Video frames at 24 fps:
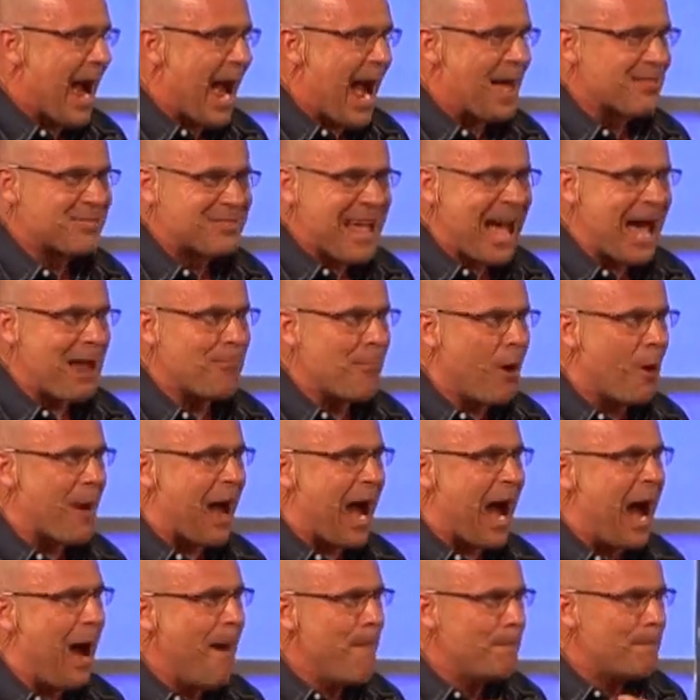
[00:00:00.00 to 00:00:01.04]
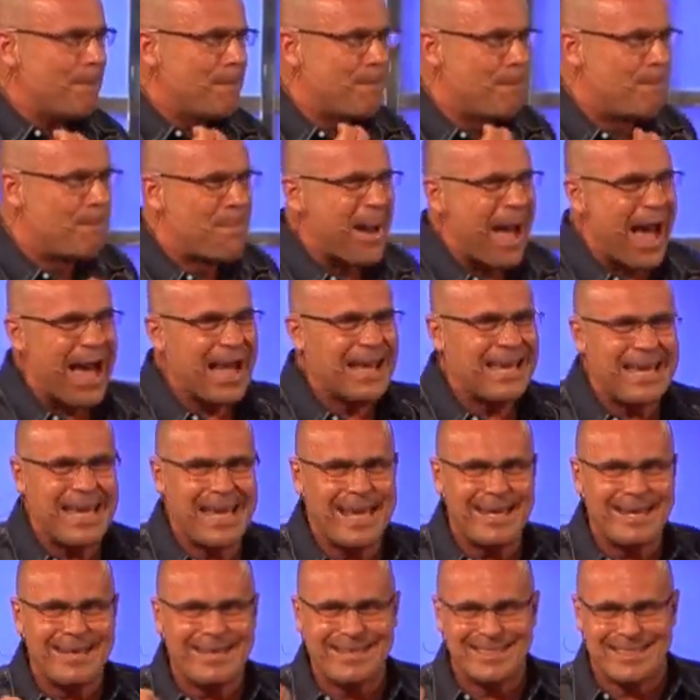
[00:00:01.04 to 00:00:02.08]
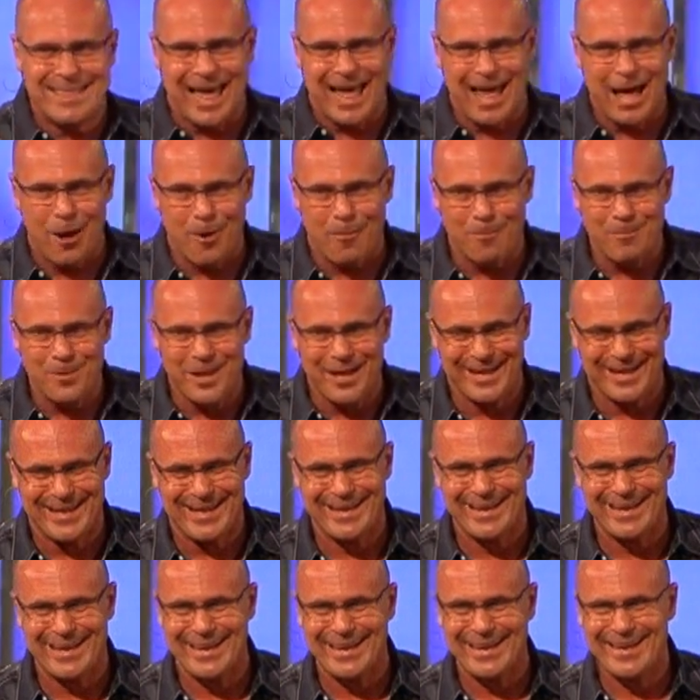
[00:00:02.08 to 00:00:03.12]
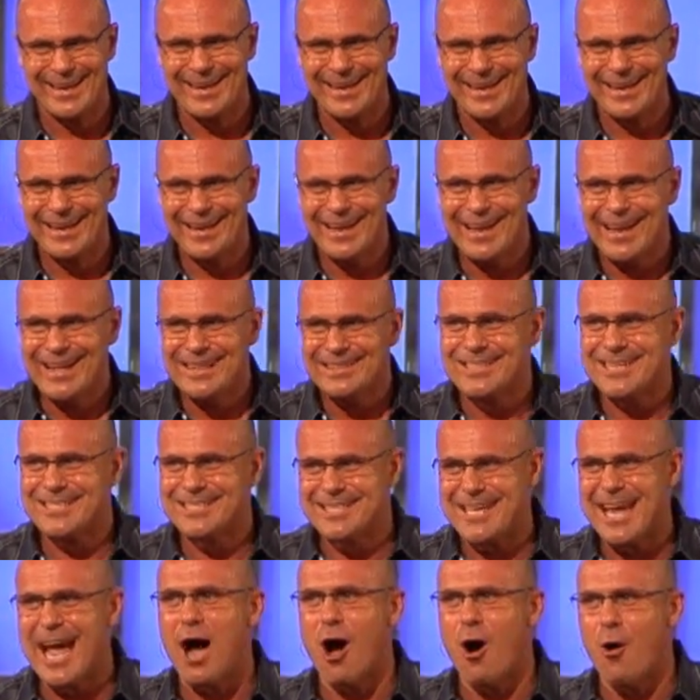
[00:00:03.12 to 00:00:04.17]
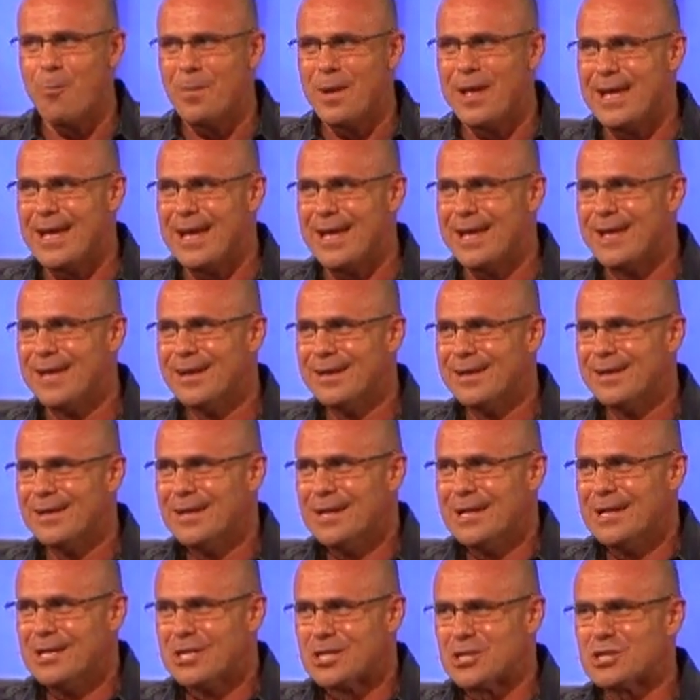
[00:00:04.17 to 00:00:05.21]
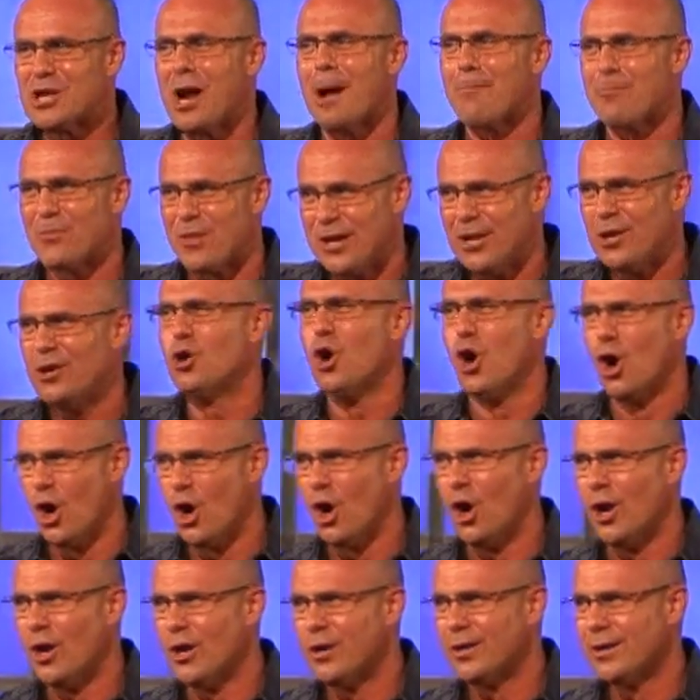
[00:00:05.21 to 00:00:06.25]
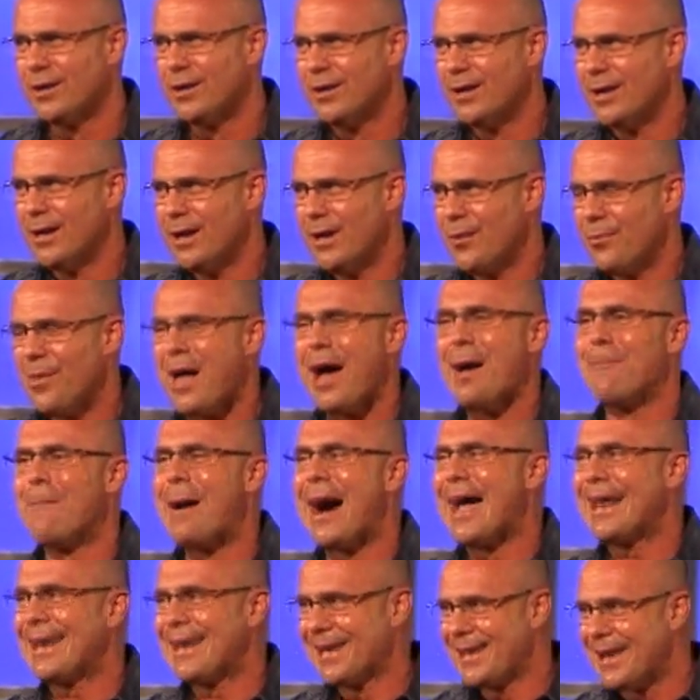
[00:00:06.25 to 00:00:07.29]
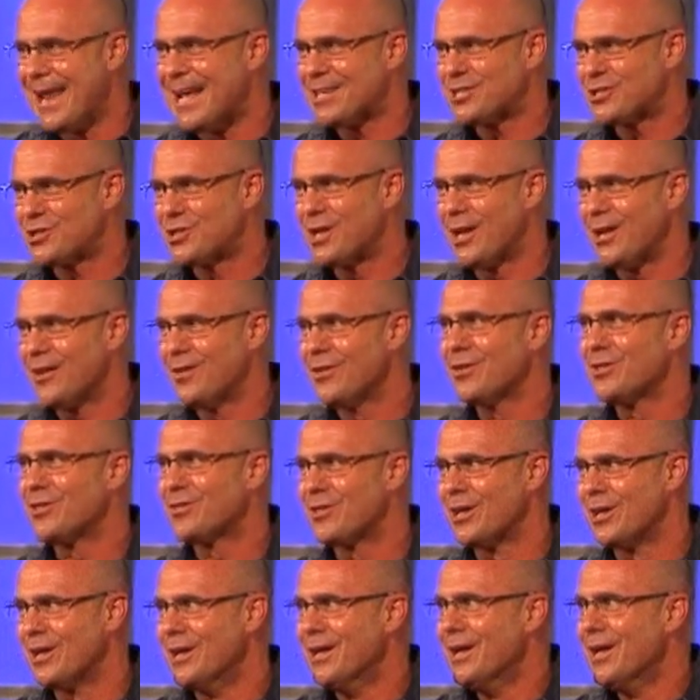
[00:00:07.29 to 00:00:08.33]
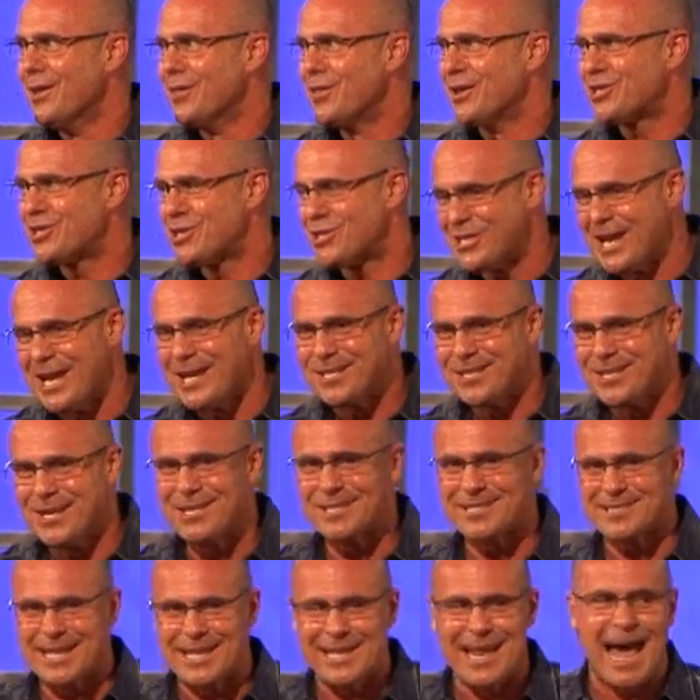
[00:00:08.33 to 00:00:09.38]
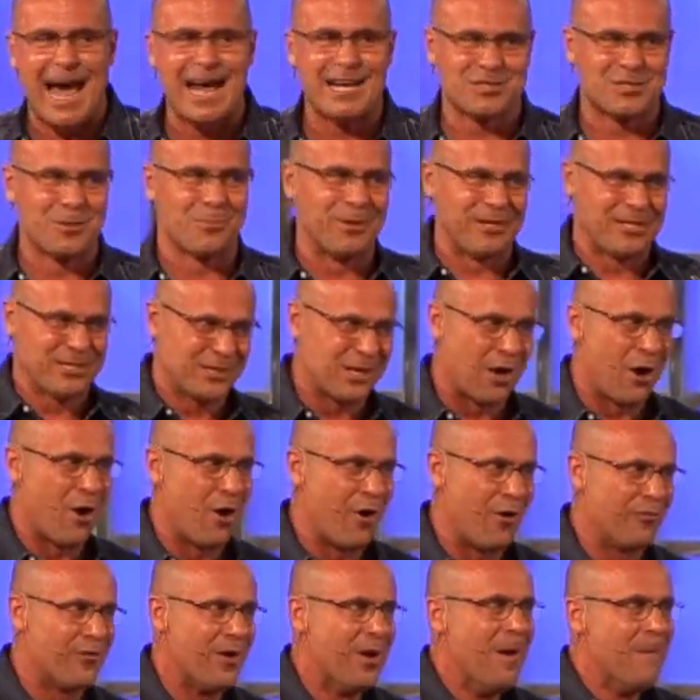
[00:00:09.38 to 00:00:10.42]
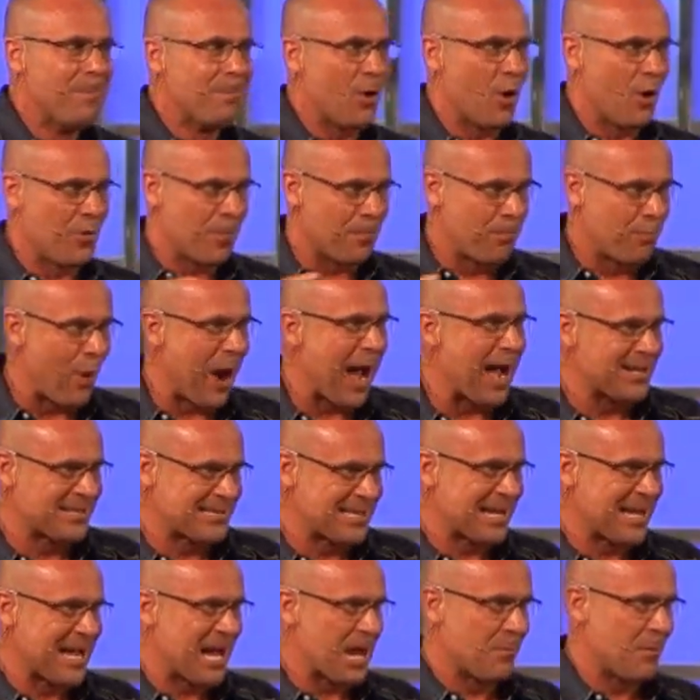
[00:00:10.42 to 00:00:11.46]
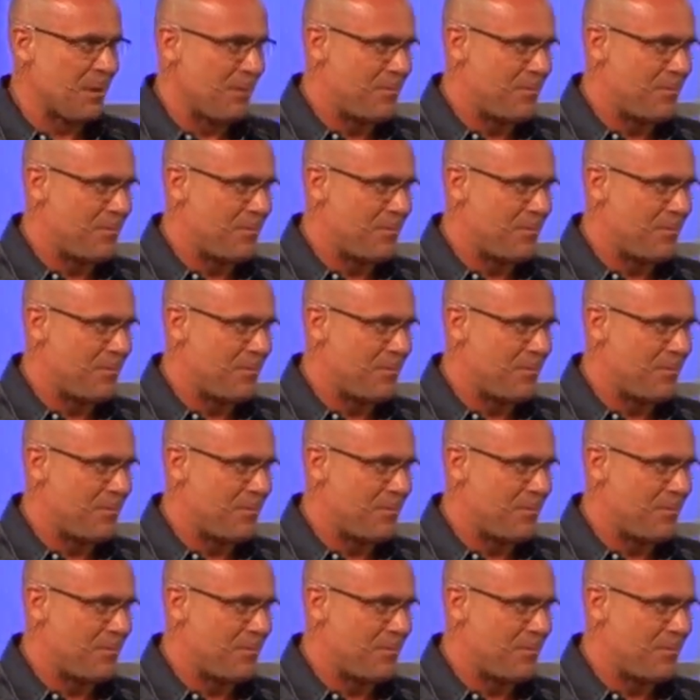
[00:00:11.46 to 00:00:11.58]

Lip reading: at that moment, I'm begging them to tell me something good that might lessen the sentence that has to be served or the price that got to